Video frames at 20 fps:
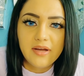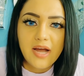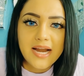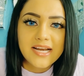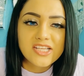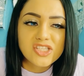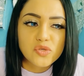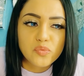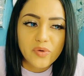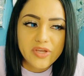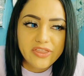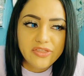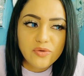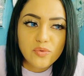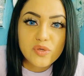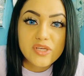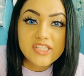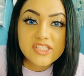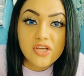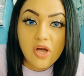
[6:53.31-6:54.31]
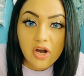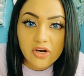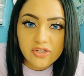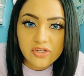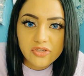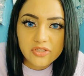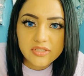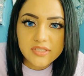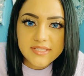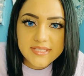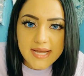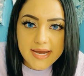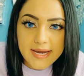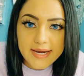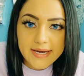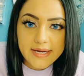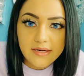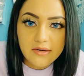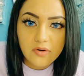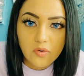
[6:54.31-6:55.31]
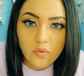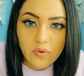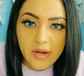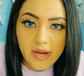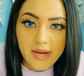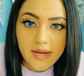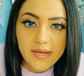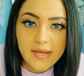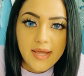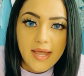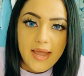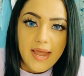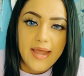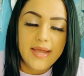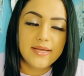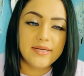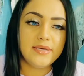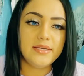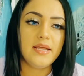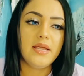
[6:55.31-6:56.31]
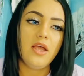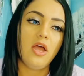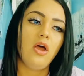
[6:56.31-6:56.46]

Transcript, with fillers: God is with you, he's on your side, okay? And